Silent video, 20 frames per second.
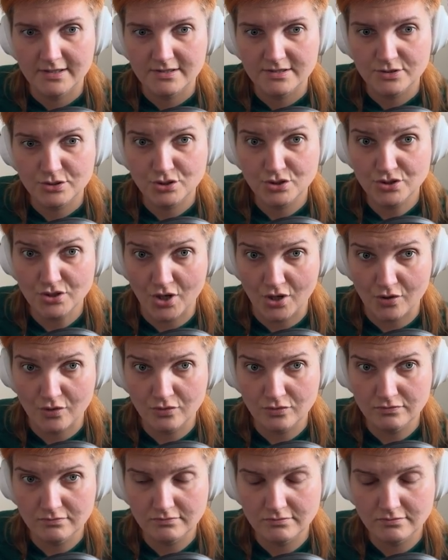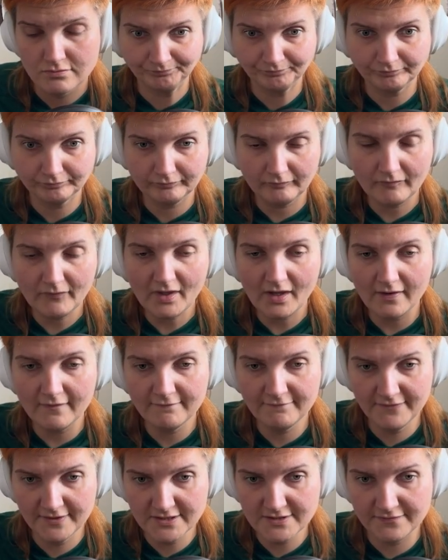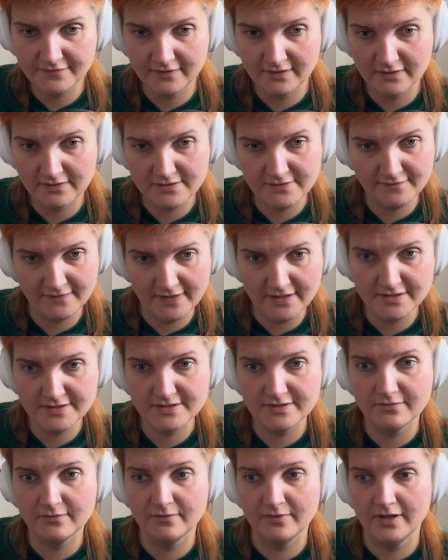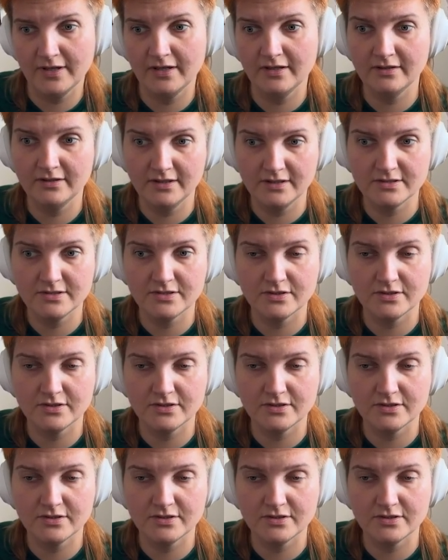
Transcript: so first things first, we need